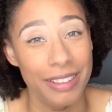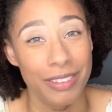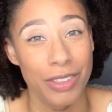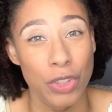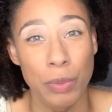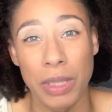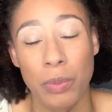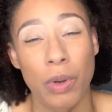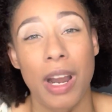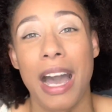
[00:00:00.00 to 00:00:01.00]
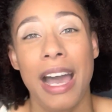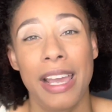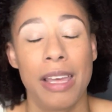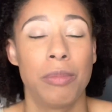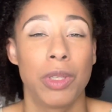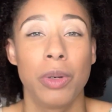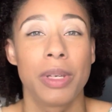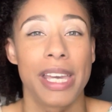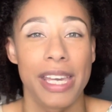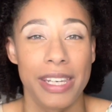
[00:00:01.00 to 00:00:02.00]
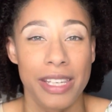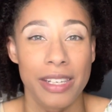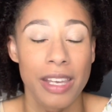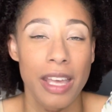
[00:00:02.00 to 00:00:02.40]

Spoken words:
and humid where I am located.